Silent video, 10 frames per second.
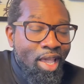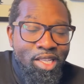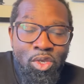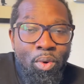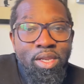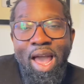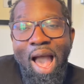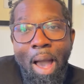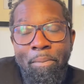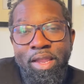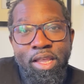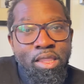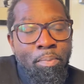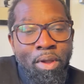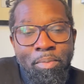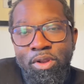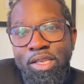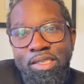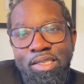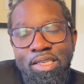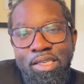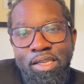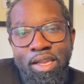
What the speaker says: it's going to happen in the Premier League season.